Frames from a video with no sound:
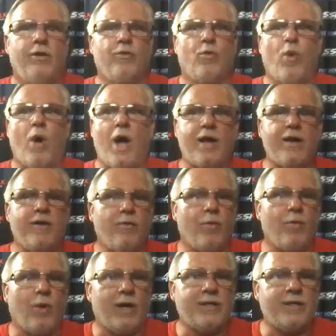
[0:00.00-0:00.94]
the
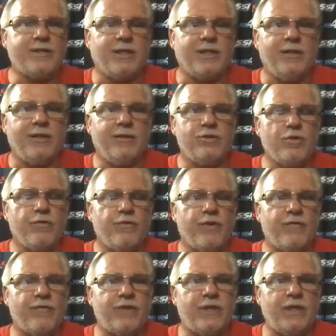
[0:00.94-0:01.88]
YZ
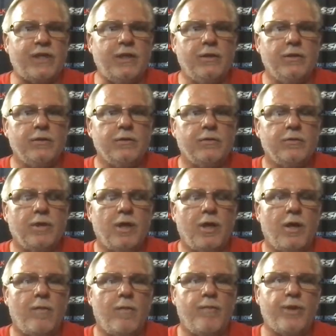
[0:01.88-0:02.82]
250.
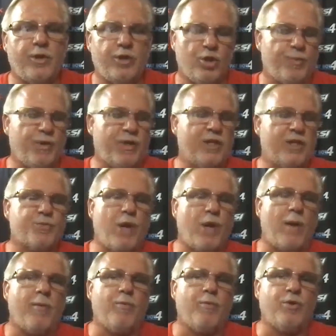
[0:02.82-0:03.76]
Your biggest
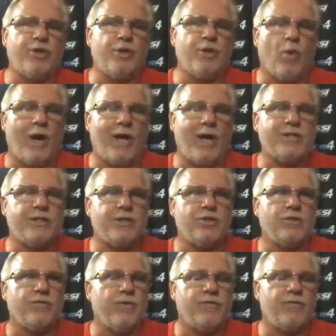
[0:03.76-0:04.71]
problem with the YZ
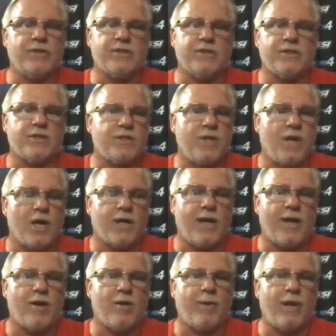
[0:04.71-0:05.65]
250 is it's not
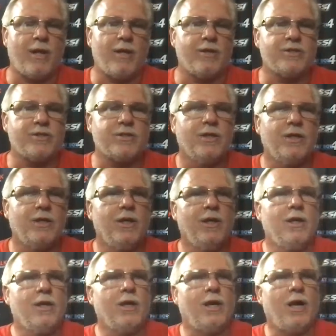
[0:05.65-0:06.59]
counterbalanced.
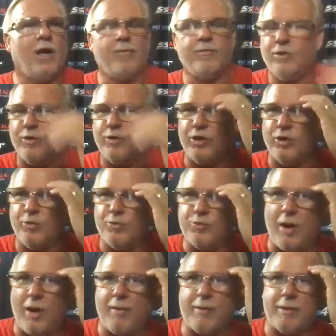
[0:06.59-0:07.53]
You'd
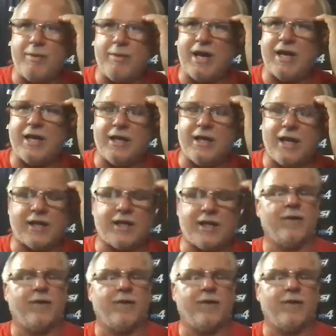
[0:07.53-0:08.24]
probably make it like